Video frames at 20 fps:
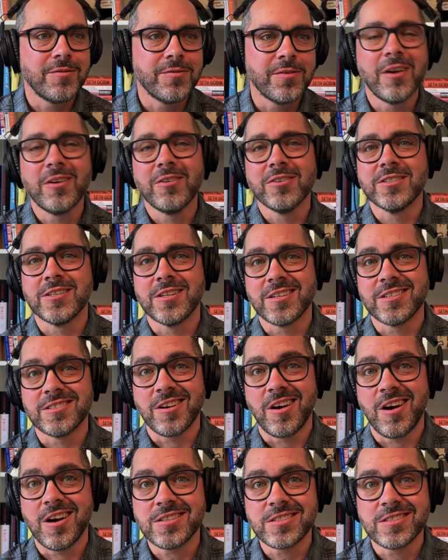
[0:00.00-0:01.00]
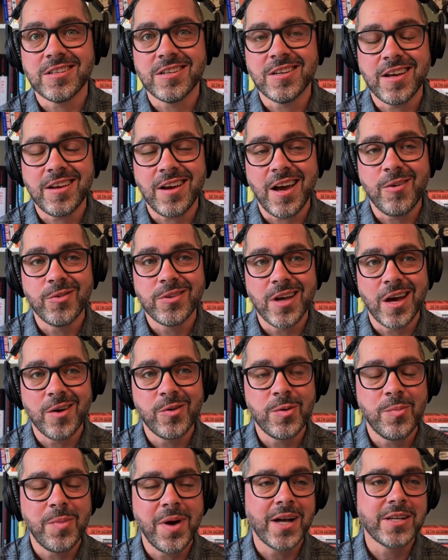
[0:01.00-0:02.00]
Not only is it exhausting, I would
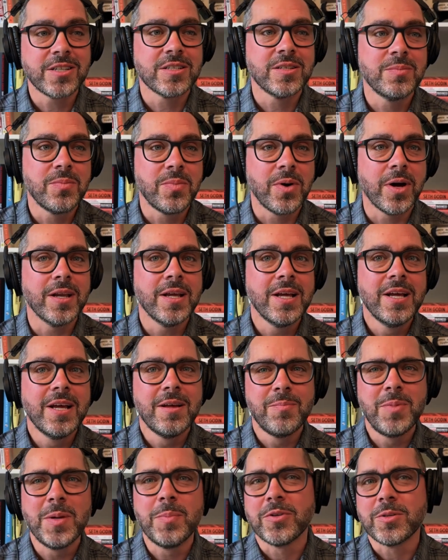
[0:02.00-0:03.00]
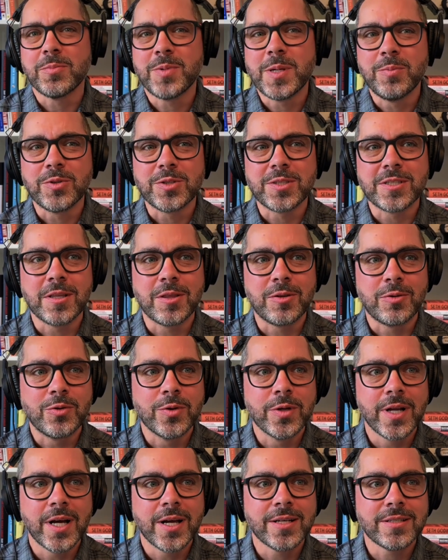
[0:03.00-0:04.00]
imagine, but people see
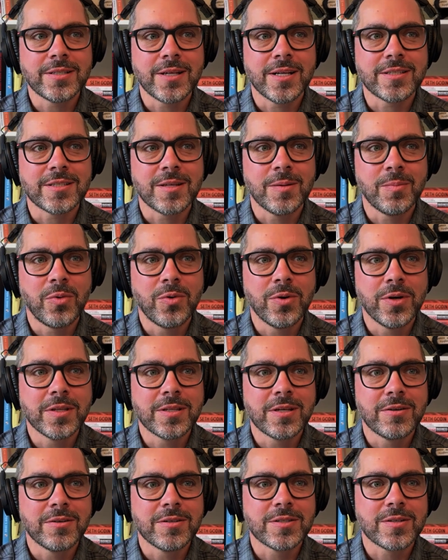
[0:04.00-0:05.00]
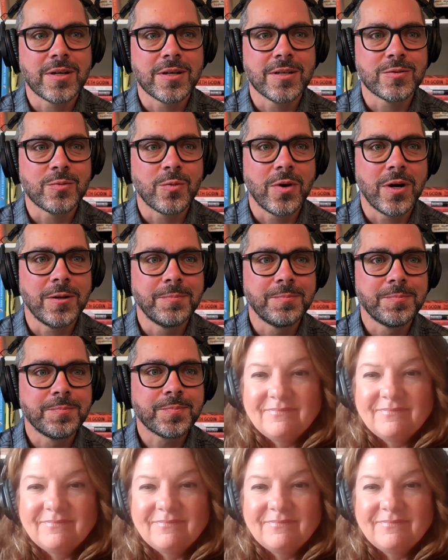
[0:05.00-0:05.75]
through it at some point there as well.